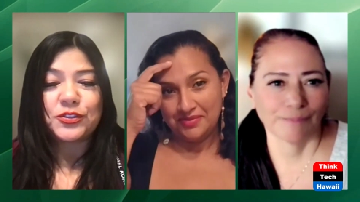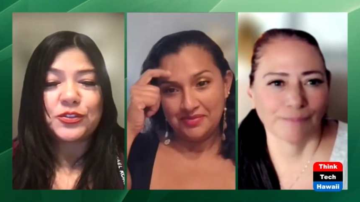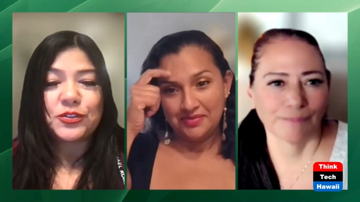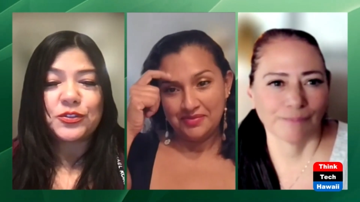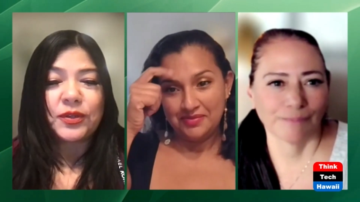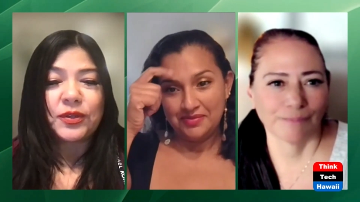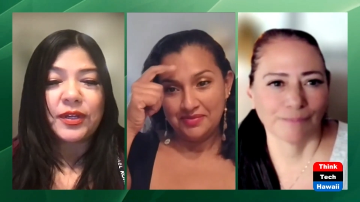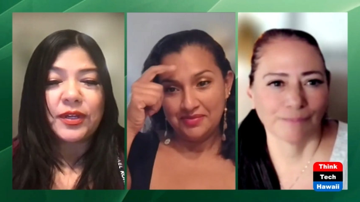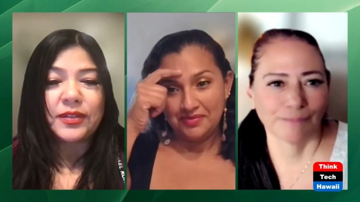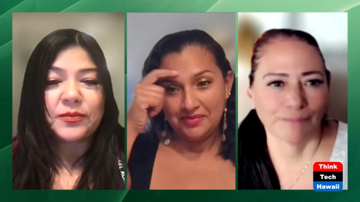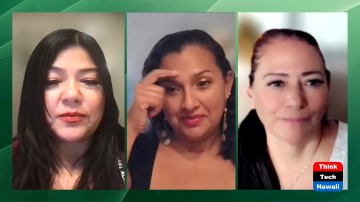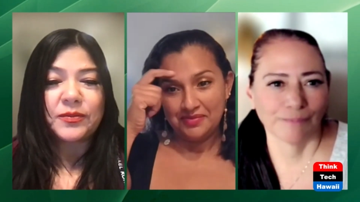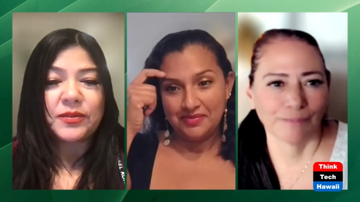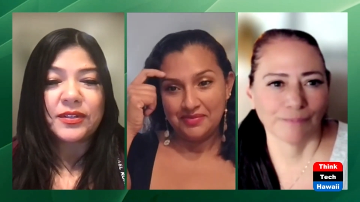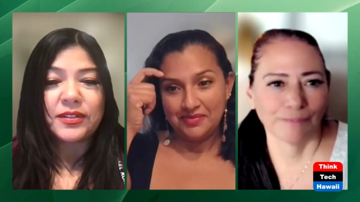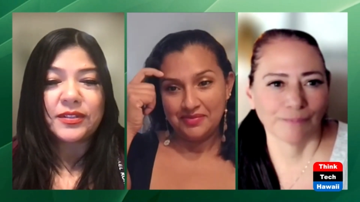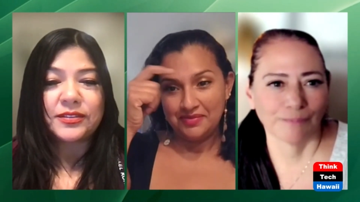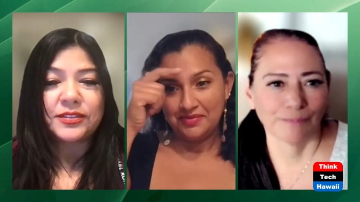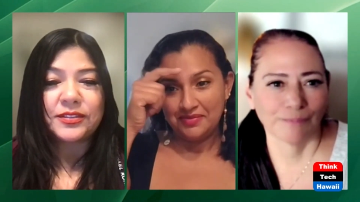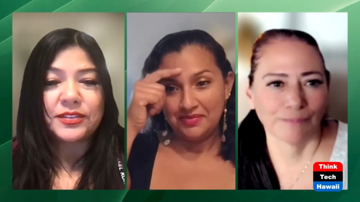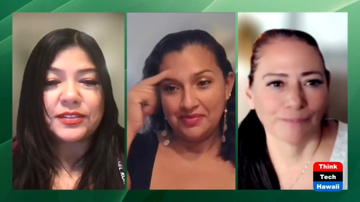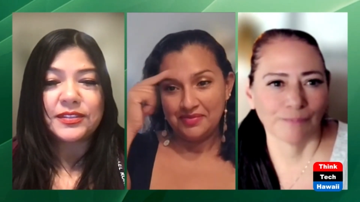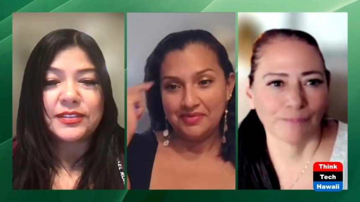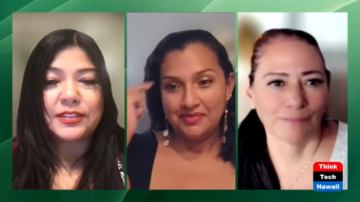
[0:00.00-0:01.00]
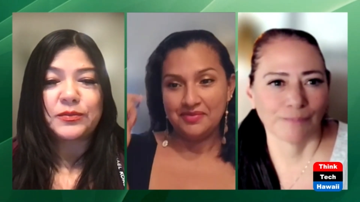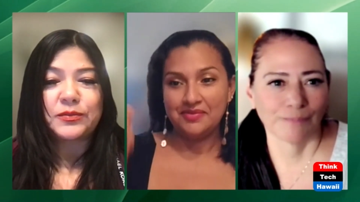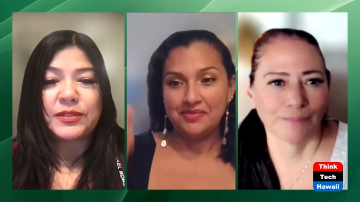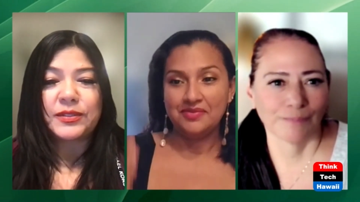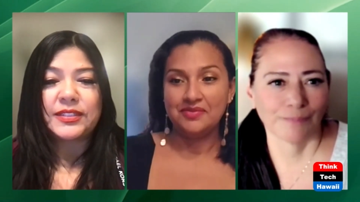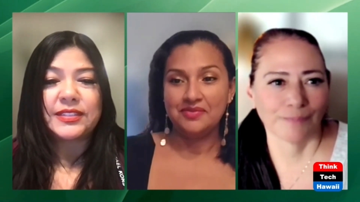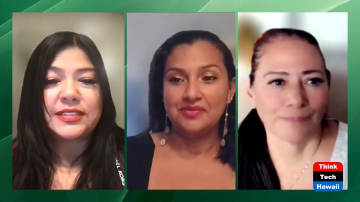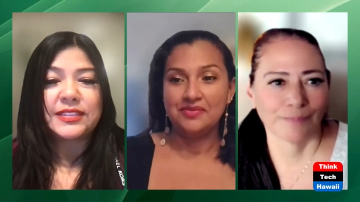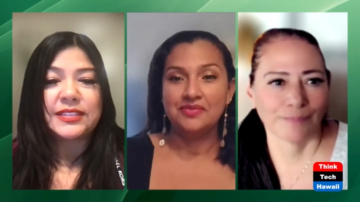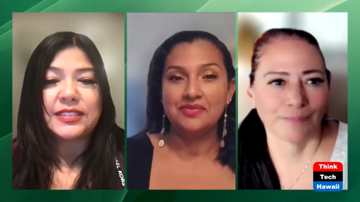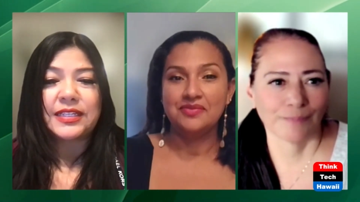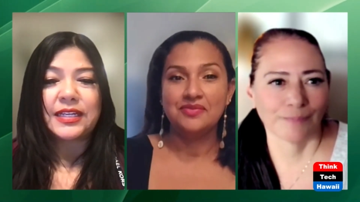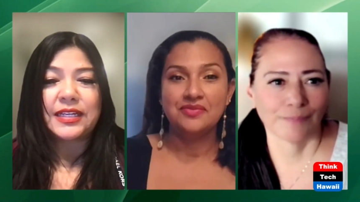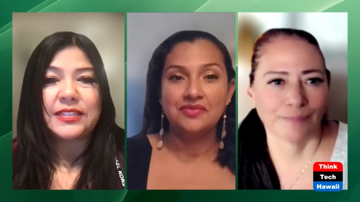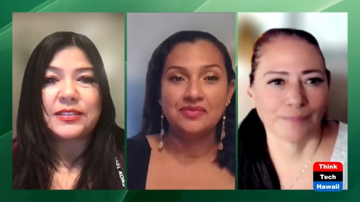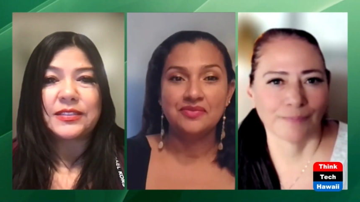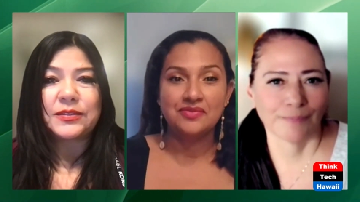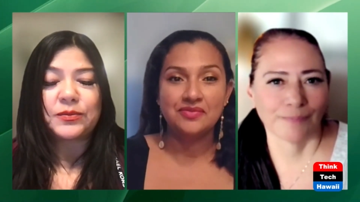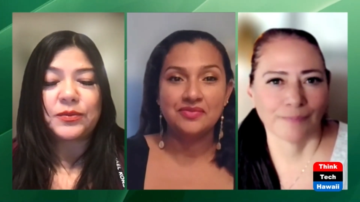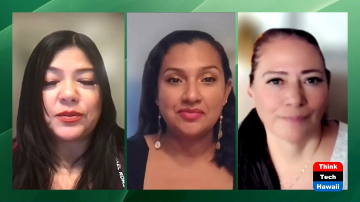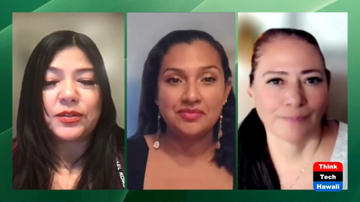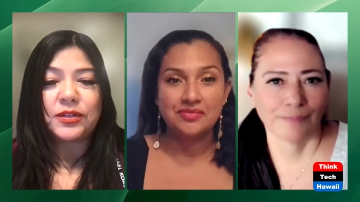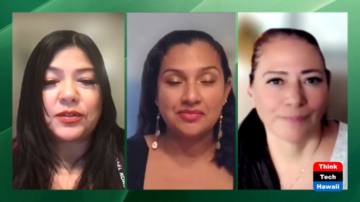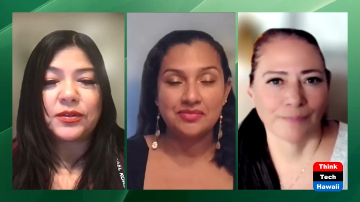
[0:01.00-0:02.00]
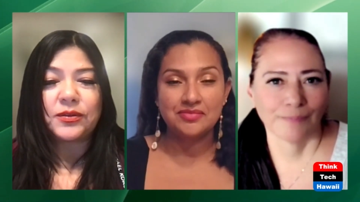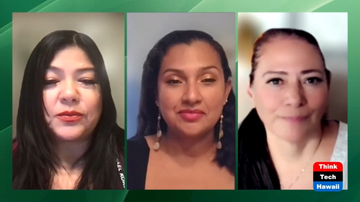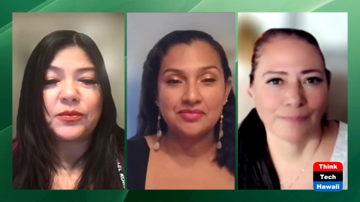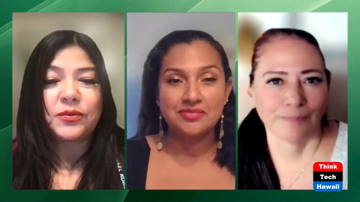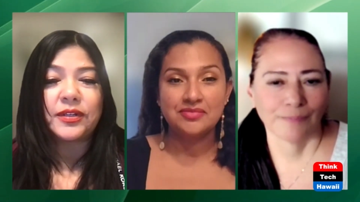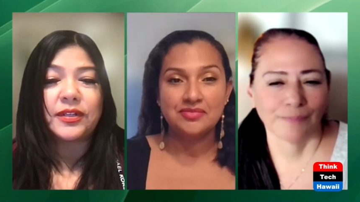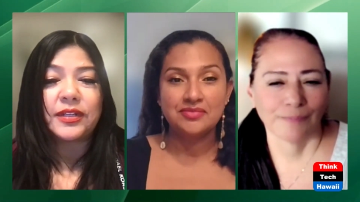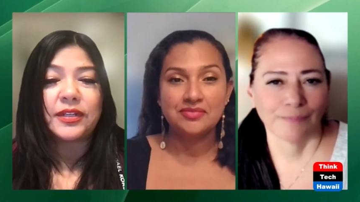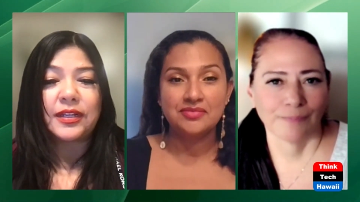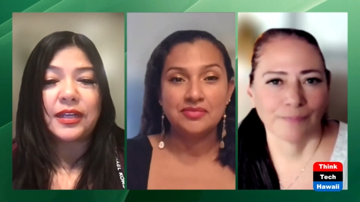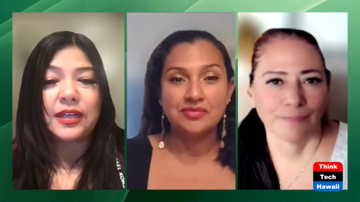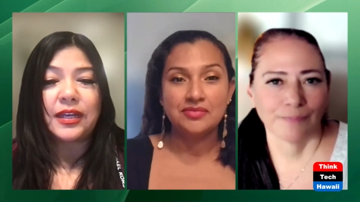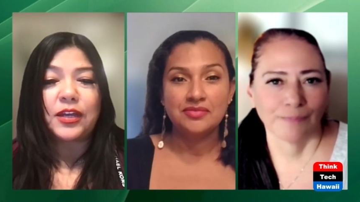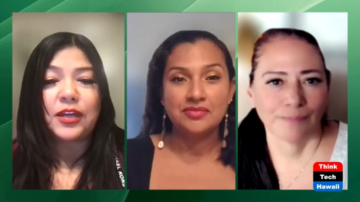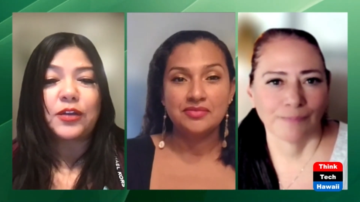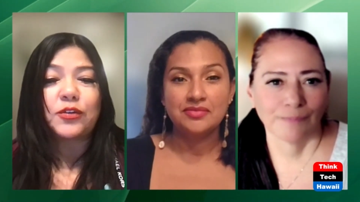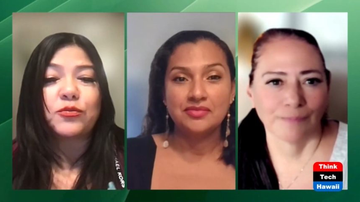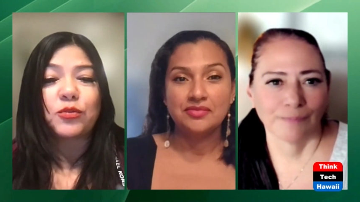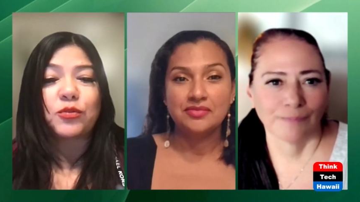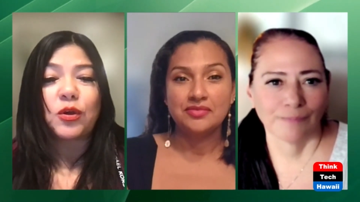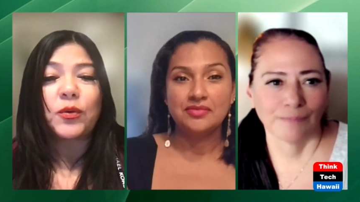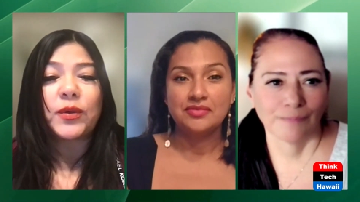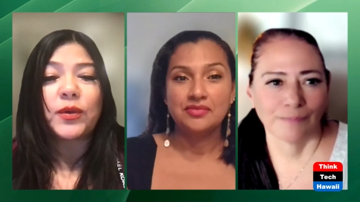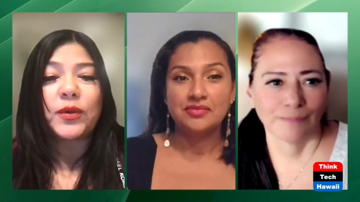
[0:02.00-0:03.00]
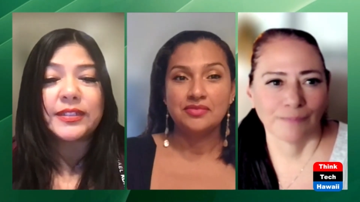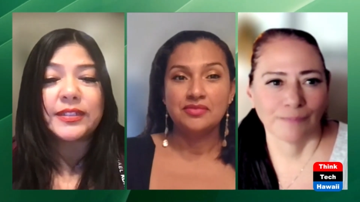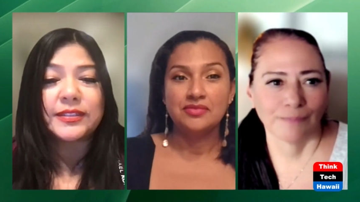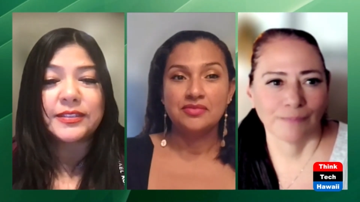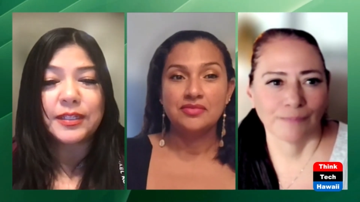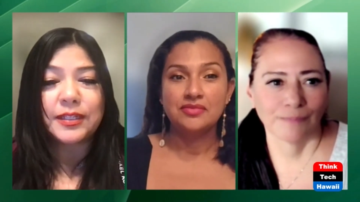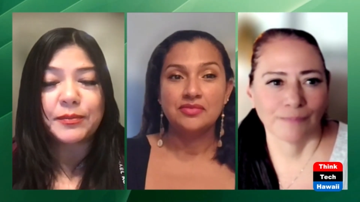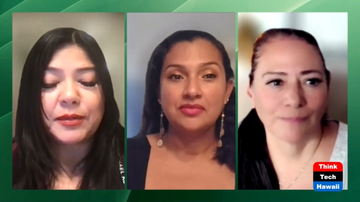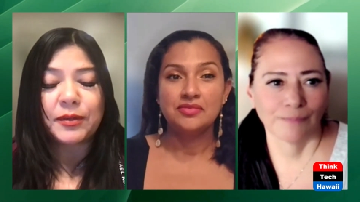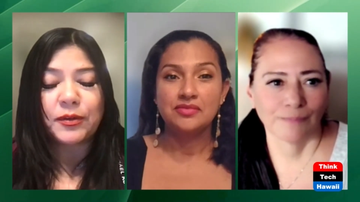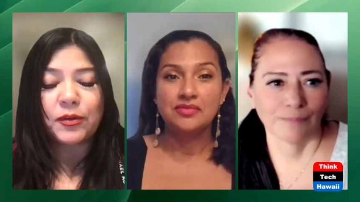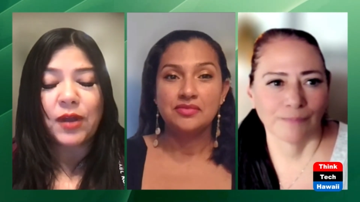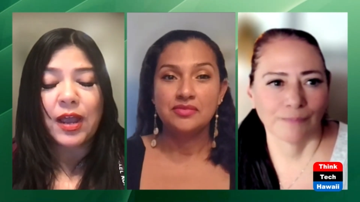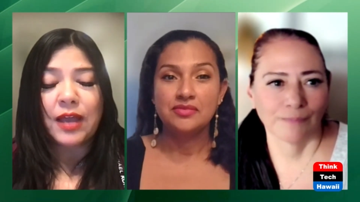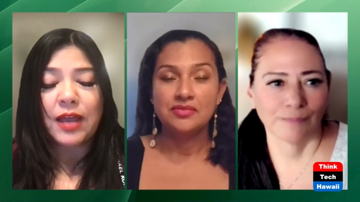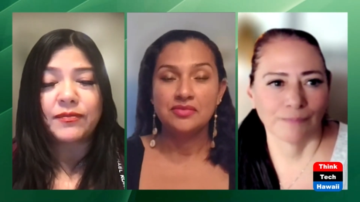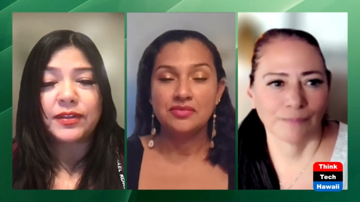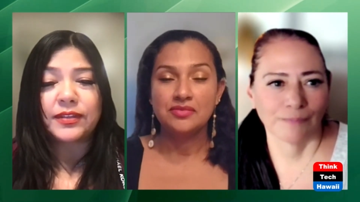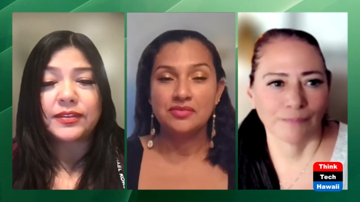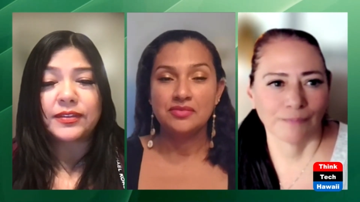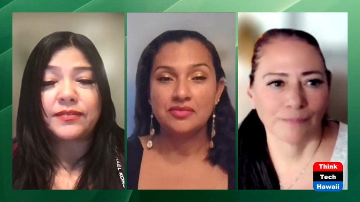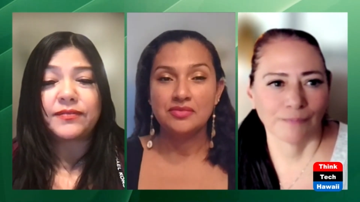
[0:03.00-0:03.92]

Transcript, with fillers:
Speaker 1: you join? Well, just as we discussed, we're a growing demographic,